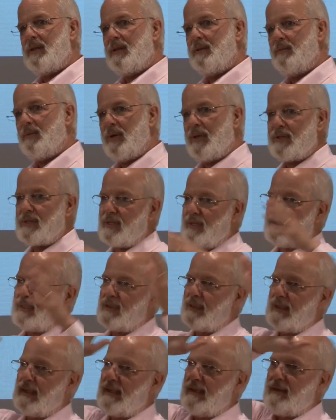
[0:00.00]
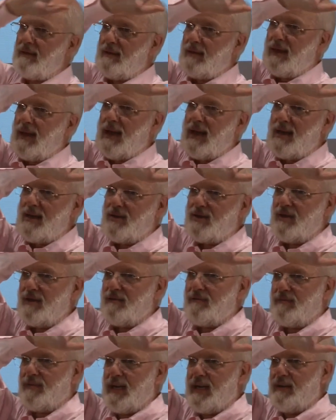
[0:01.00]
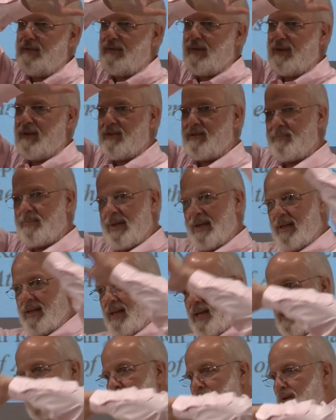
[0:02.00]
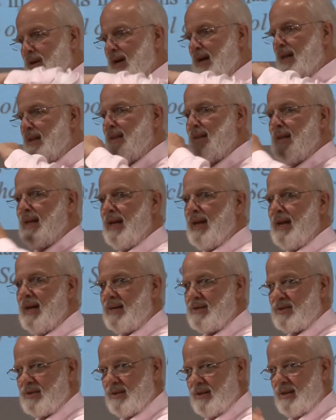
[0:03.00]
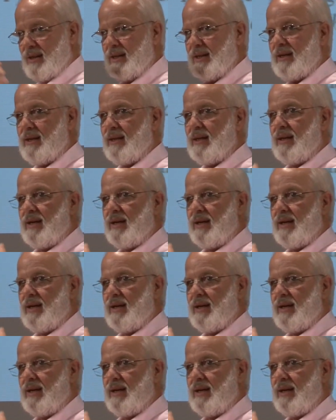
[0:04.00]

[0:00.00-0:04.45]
It wasn't the ancient pharaohs, but later on they actually